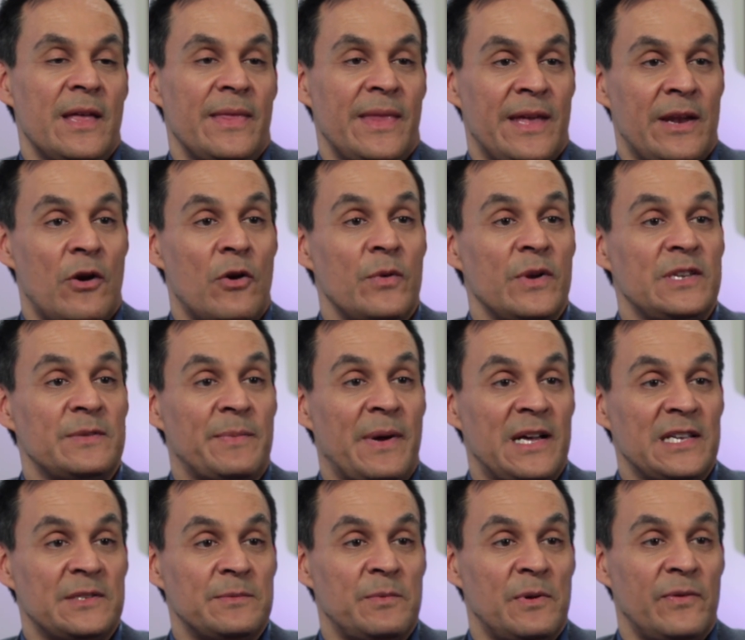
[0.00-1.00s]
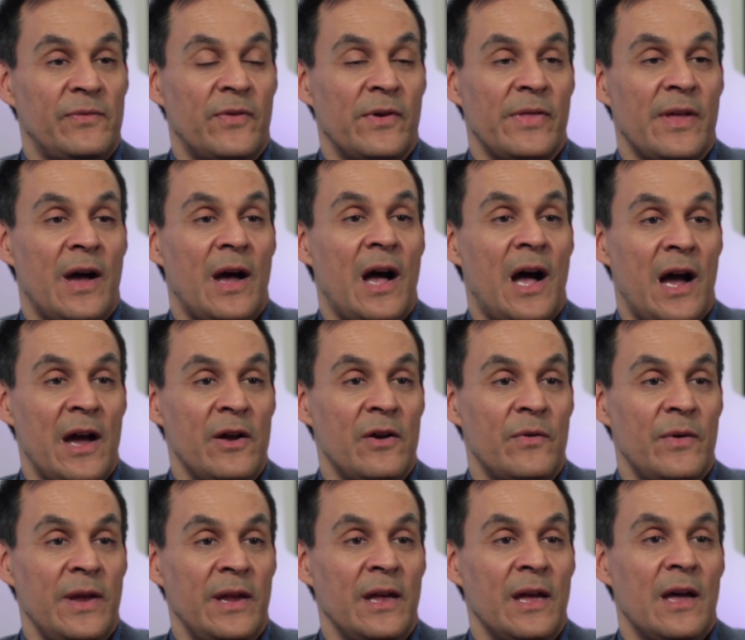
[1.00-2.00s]
that are responsible for the
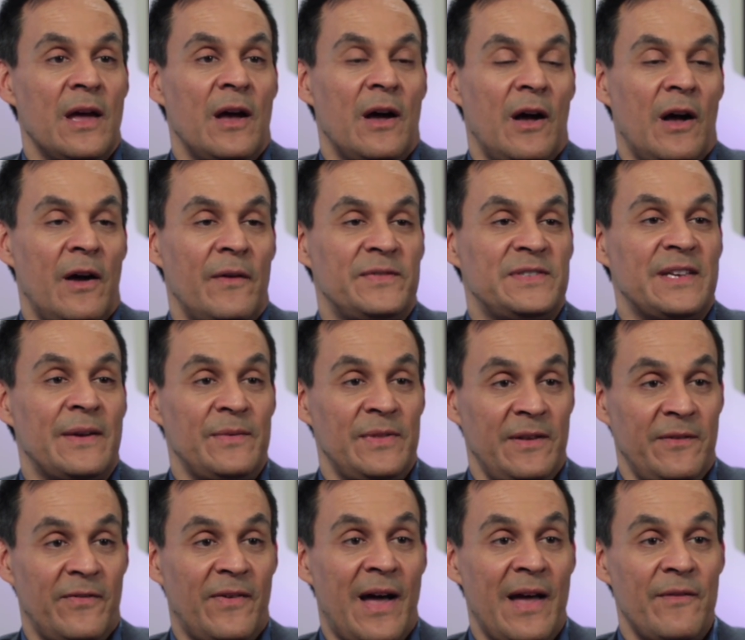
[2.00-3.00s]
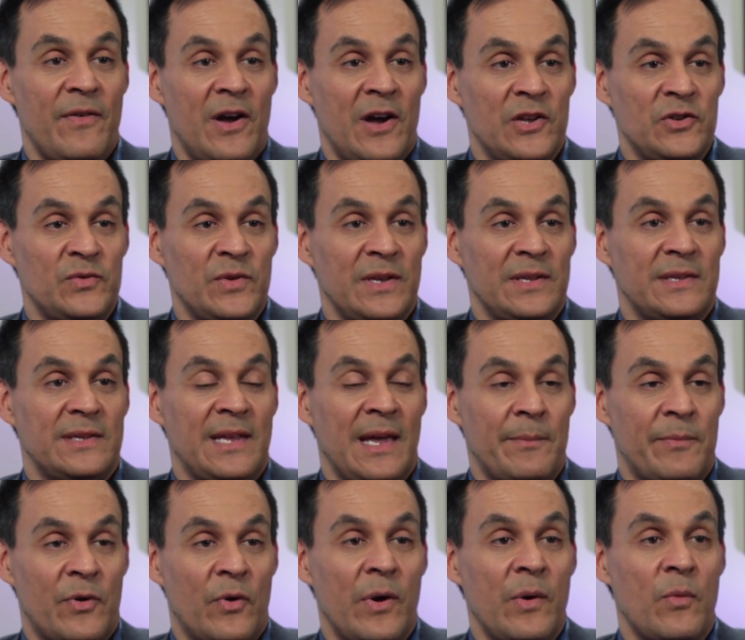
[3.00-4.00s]
hiring of 7,500
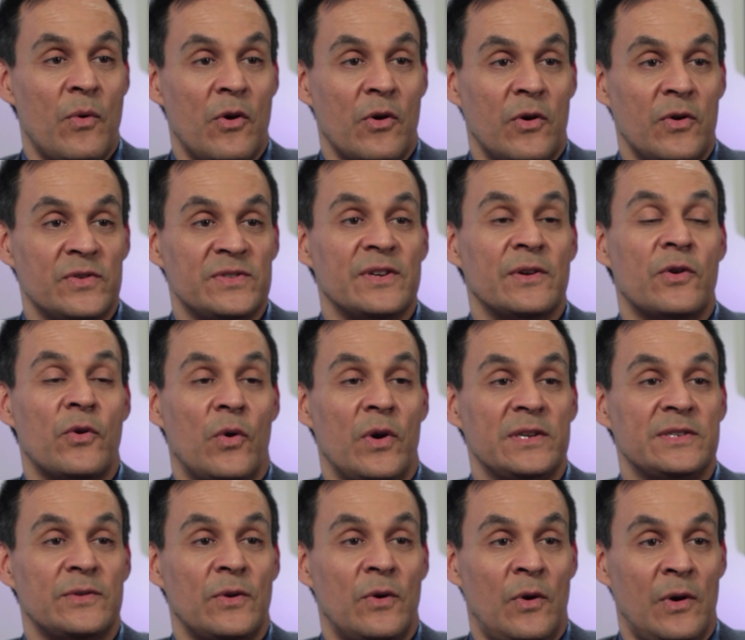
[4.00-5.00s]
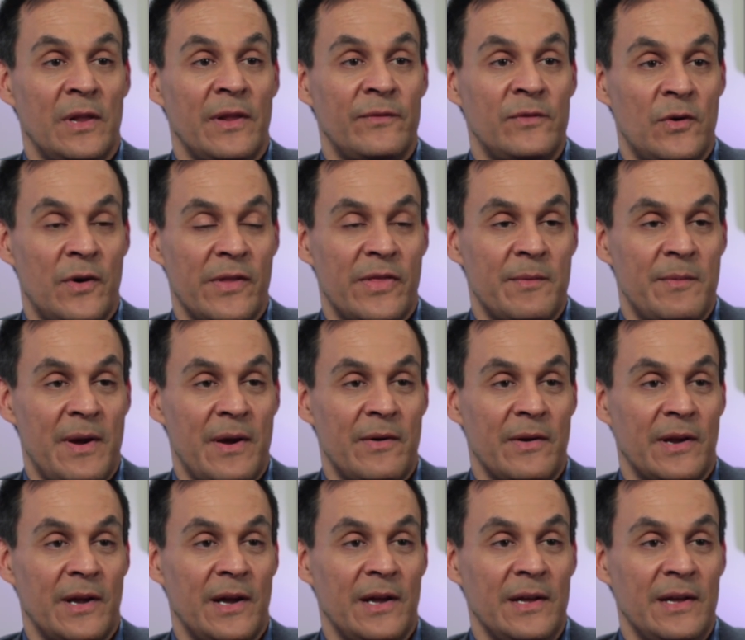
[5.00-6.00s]
temporary workers across all of North
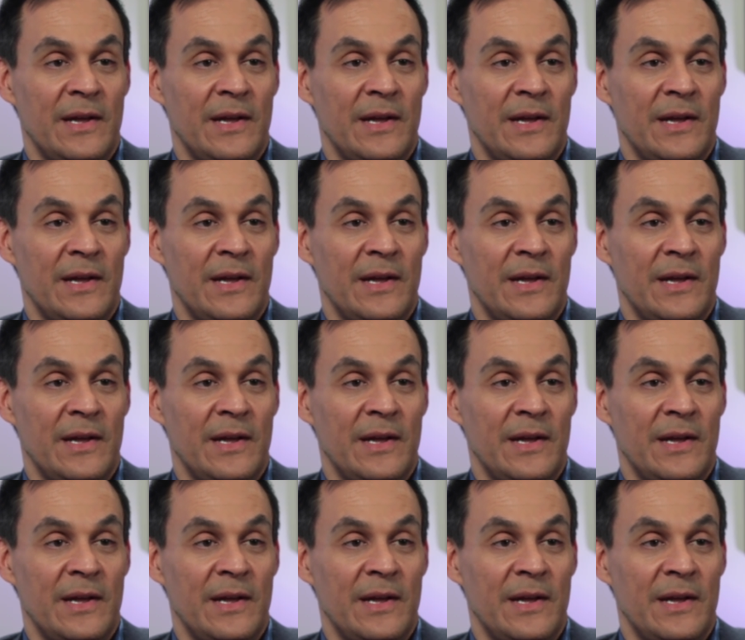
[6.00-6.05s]
America.